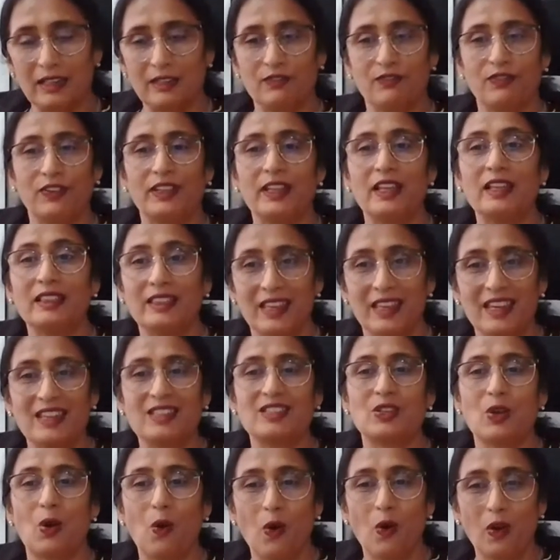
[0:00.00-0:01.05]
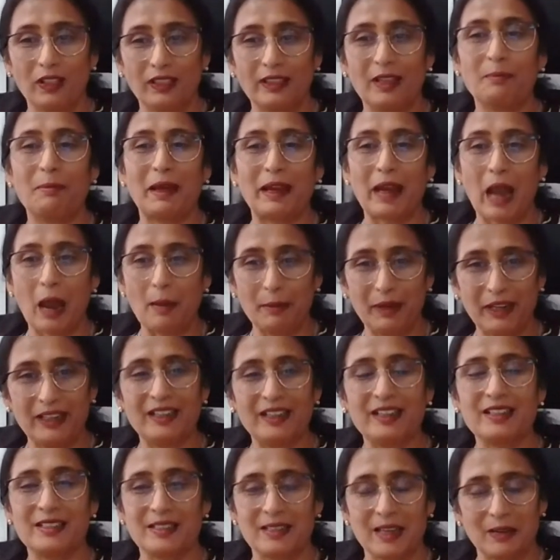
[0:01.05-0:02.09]
Within these, all the
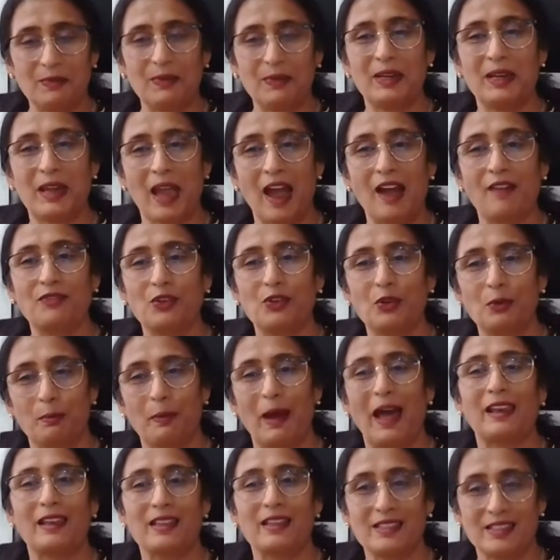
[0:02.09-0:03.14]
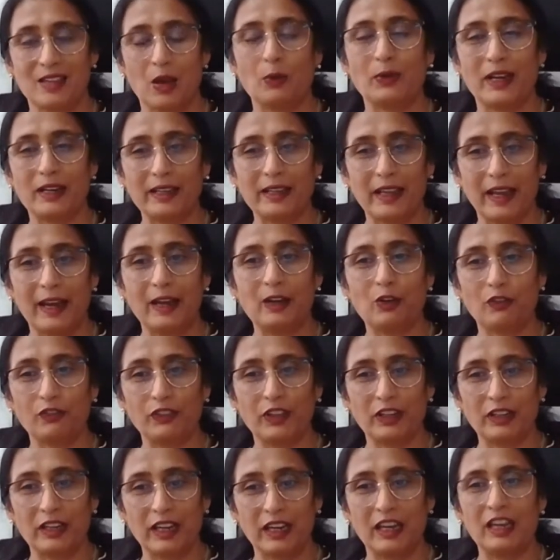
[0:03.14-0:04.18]
parameters that we have to balance out at the end of
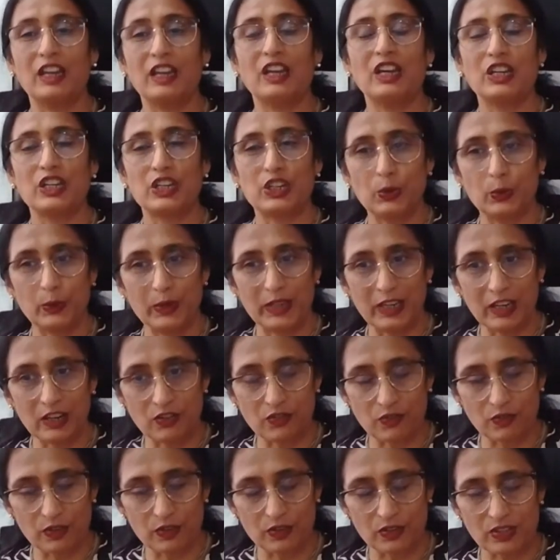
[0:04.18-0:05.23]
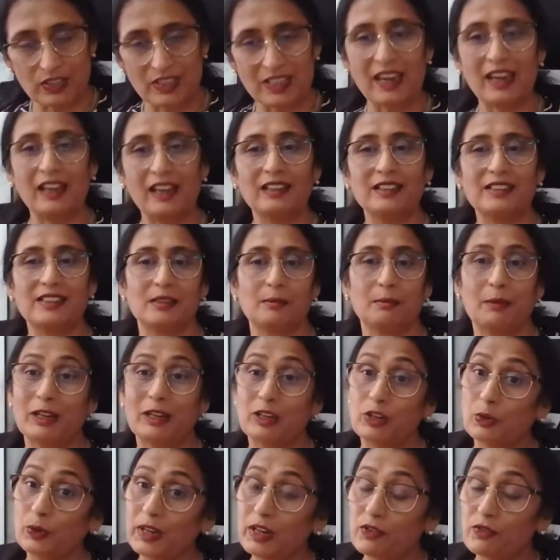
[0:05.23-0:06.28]
the day. You need sales, but
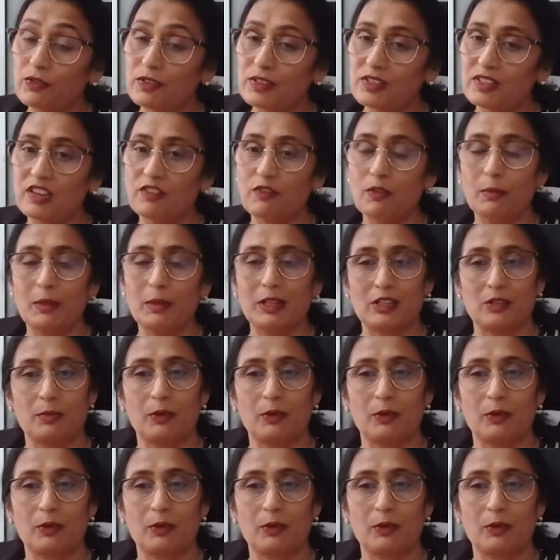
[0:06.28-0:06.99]
you need receivables